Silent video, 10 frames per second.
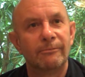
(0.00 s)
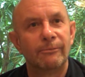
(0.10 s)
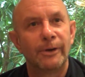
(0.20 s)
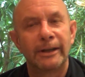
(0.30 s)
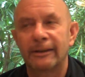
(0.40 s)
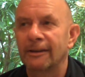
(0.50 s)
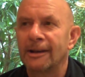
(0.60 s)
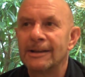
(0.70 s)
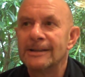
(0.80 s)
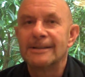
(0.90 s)
with
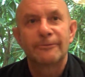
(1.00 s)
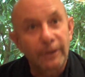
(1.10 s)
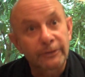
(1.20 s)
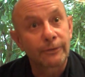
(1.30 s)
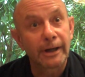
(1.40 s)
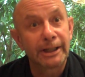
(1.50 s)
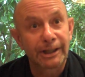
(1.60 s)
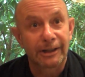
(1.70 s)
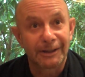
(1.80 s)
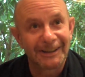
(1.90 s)
frustration